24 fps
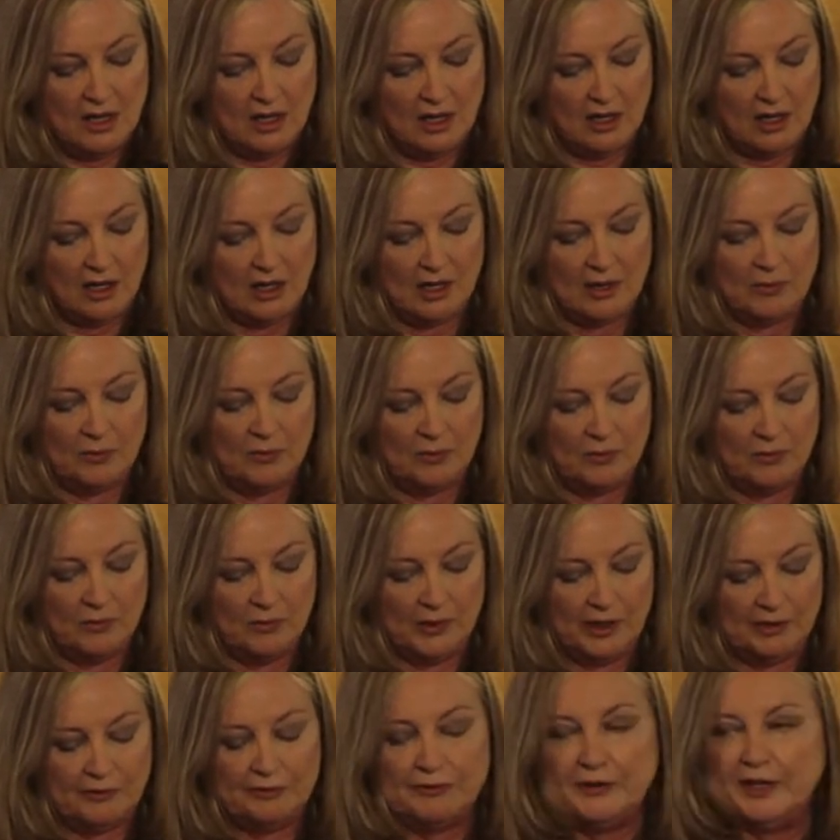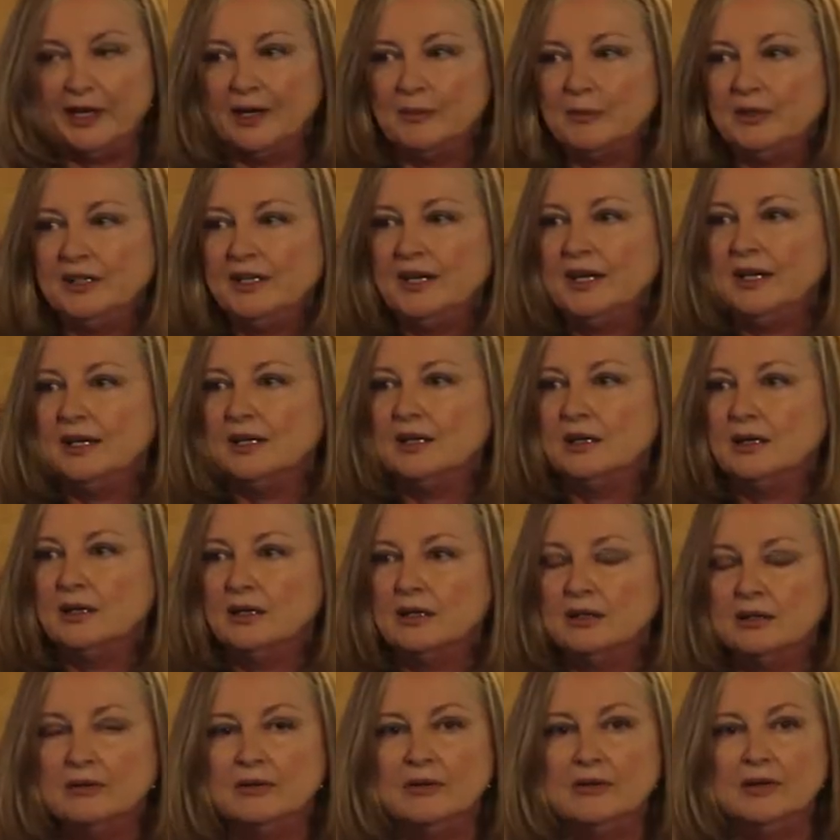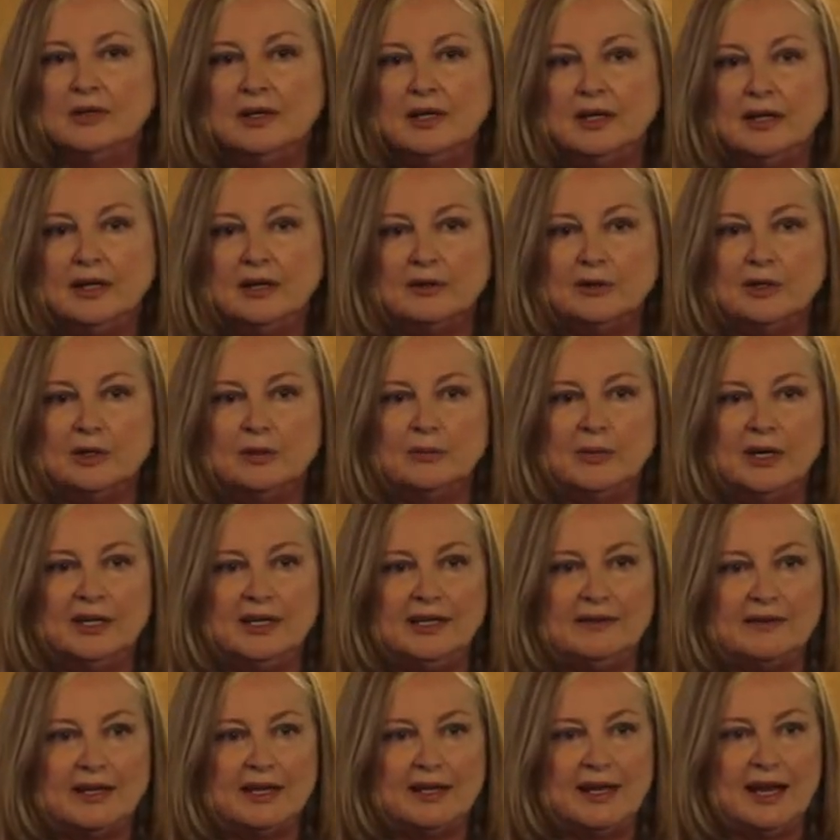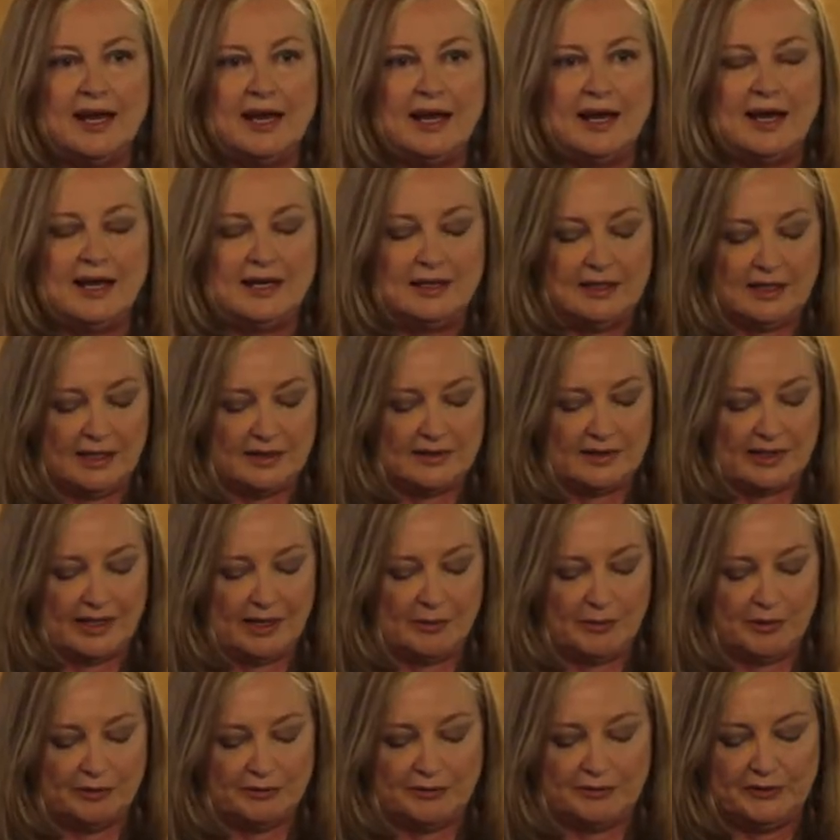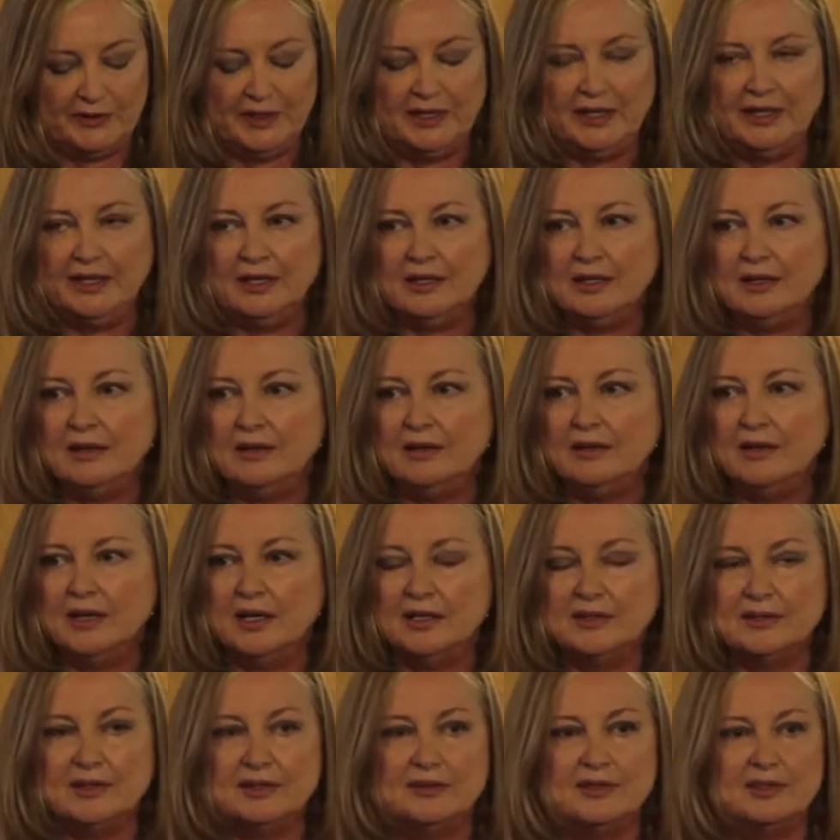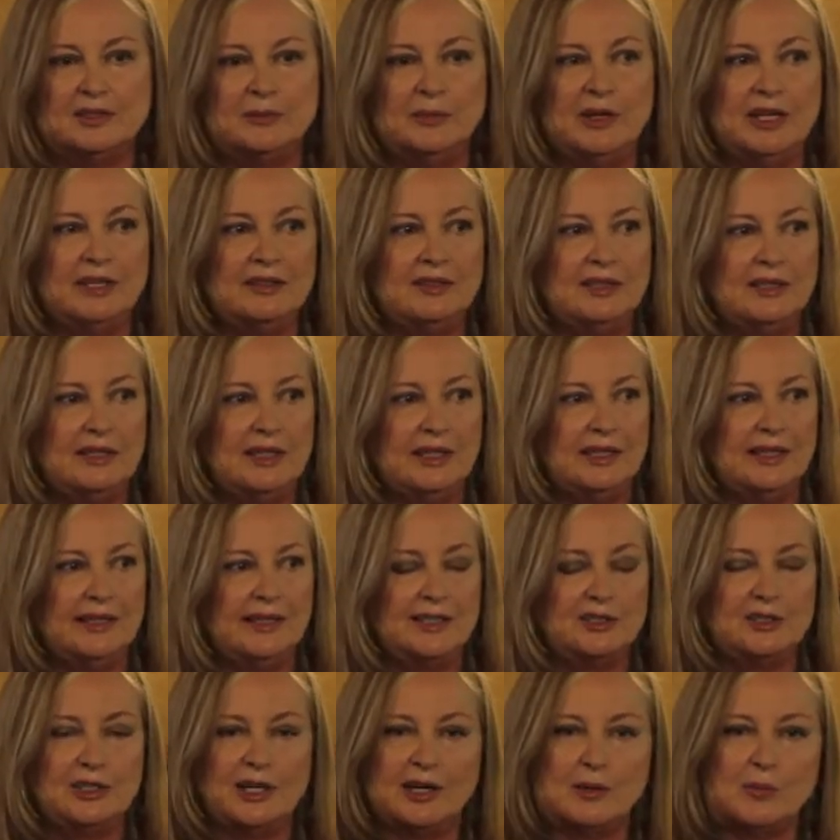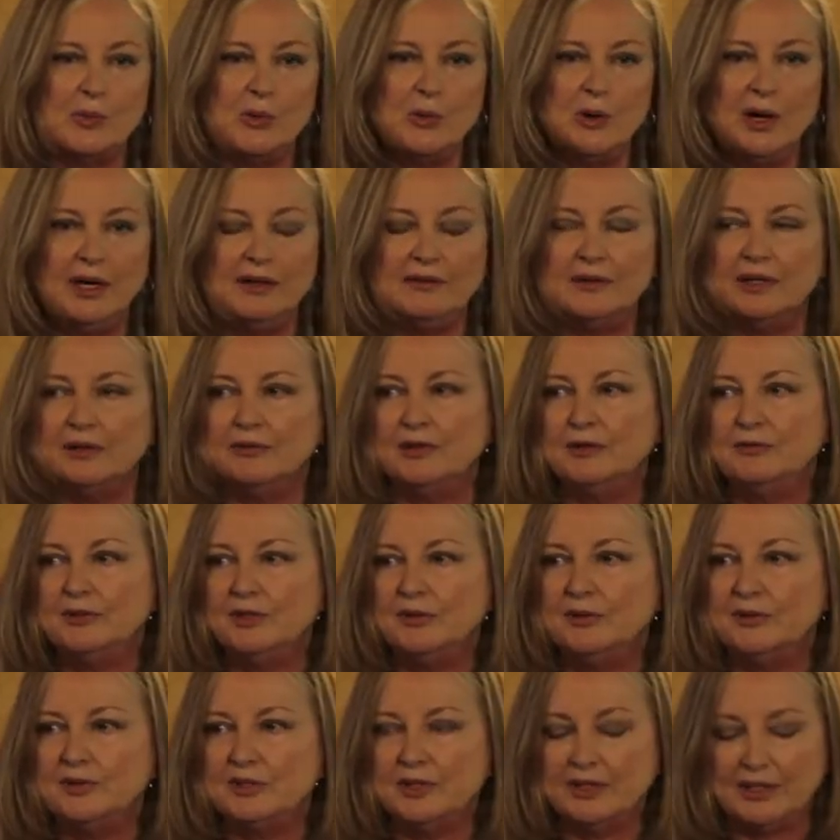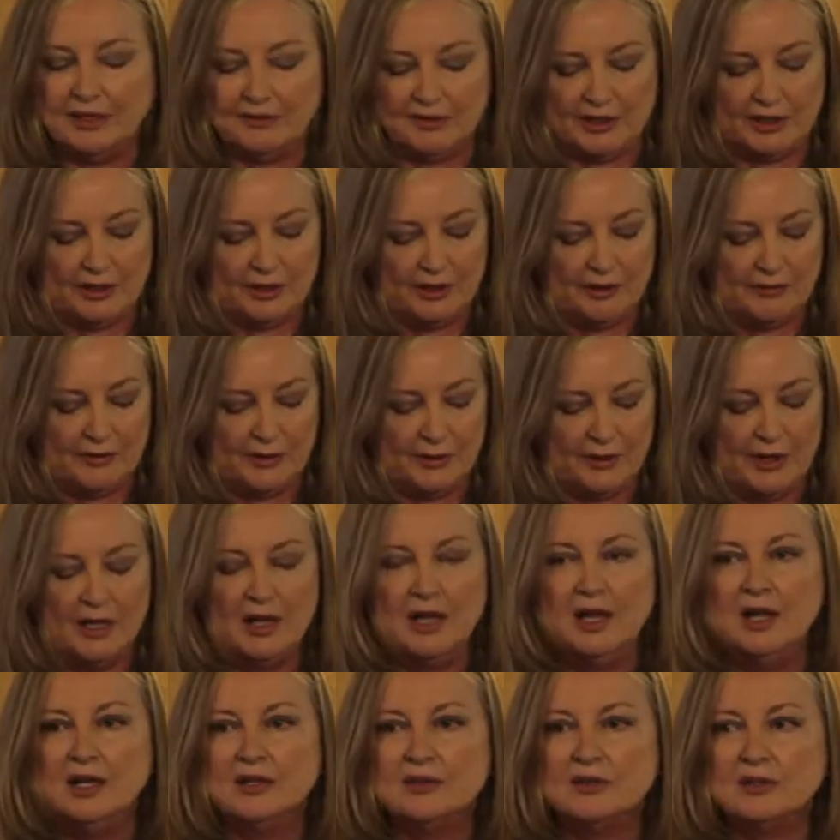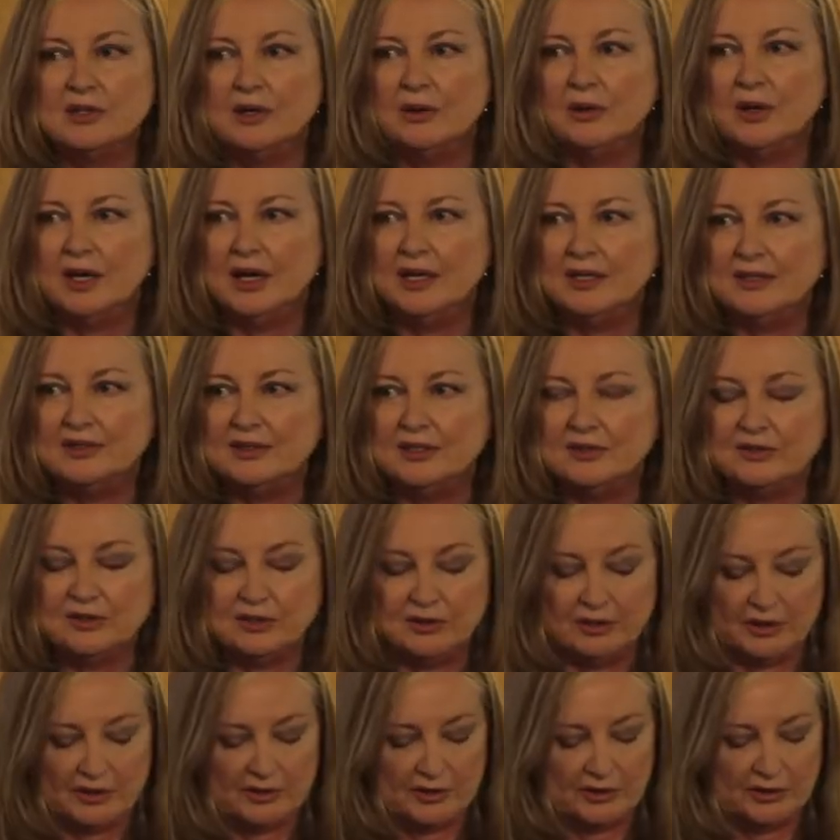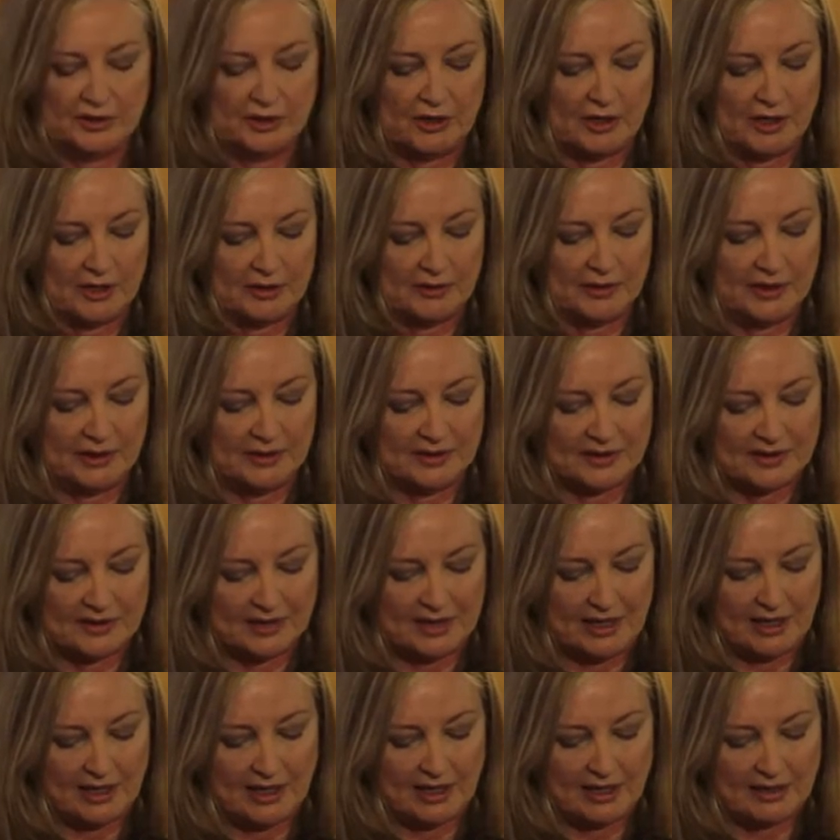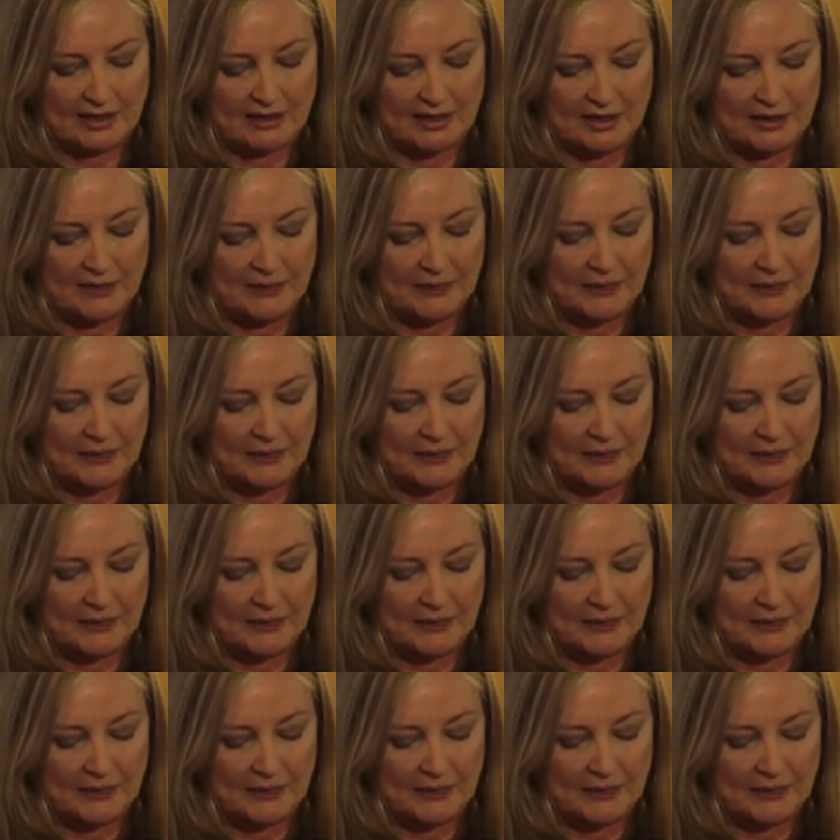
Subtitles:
One family hid a little money they had as they were fleeing. ISIS demanded it at a checkpoint. They refused to give it over, so ISIS took their daughter instead.